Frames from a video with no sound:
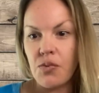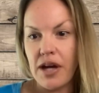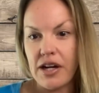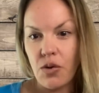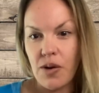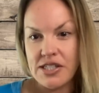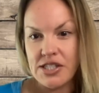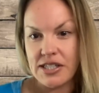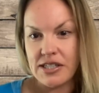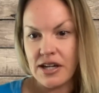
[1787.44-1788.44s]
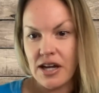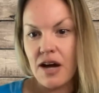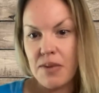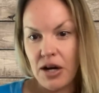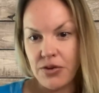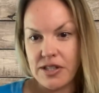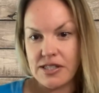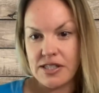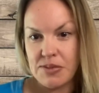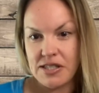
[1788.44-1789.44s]
We got a question about
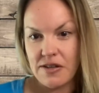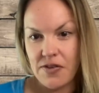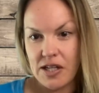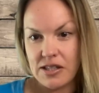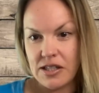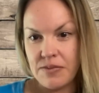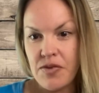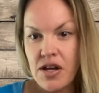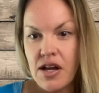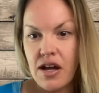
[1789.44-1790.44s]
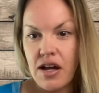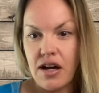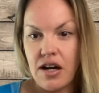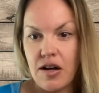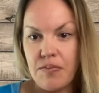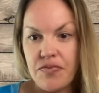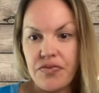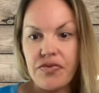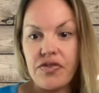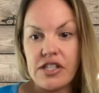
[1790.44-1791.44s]
this specifically.
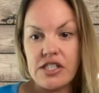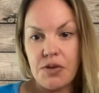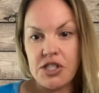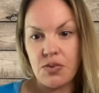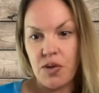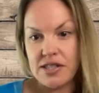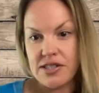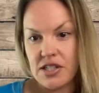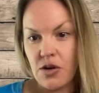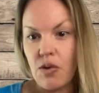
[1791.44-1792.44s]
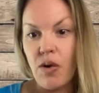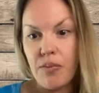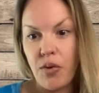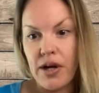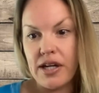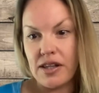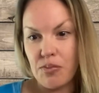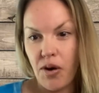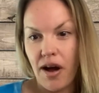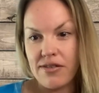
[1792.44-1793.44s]
this person wants to know, at what point in the
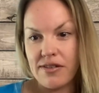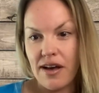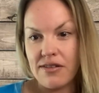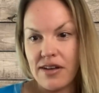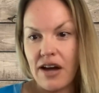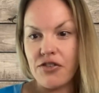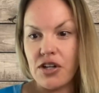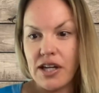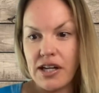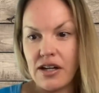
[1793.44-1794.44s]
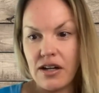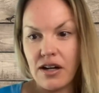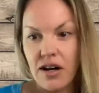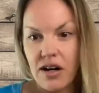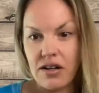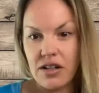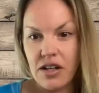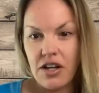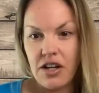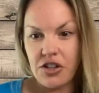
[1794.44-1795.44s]
process after getting a call
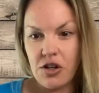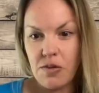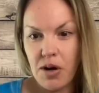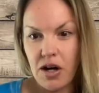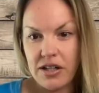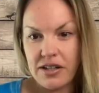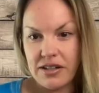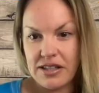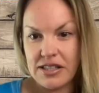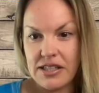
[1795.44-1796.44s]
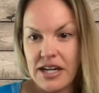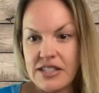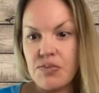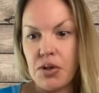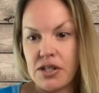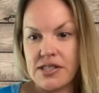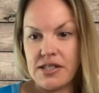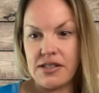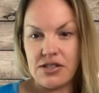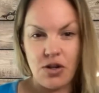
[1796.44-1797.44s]
do you mark the lead as booked?
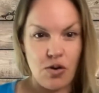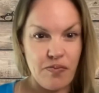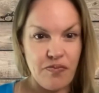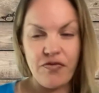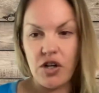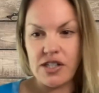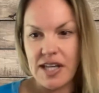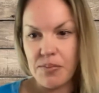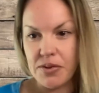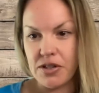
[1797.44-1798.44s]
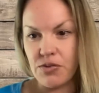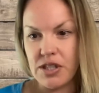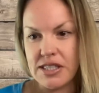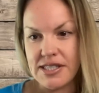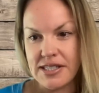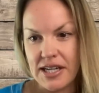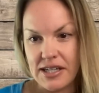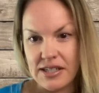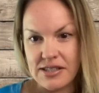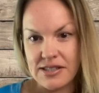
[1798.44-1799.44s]
So for example, in real
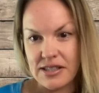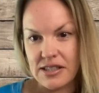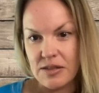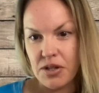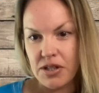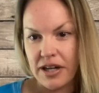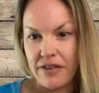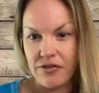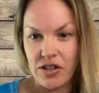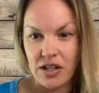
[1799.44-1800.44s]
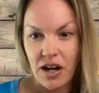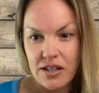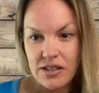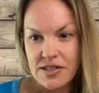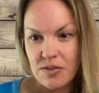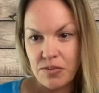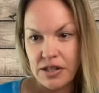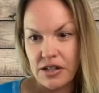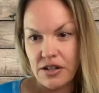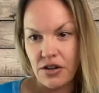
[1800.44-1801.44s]
estate, is the lead booked after the call is
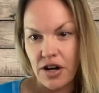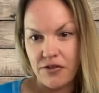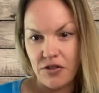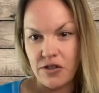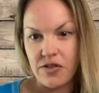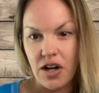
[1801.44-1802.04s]
completed or after you've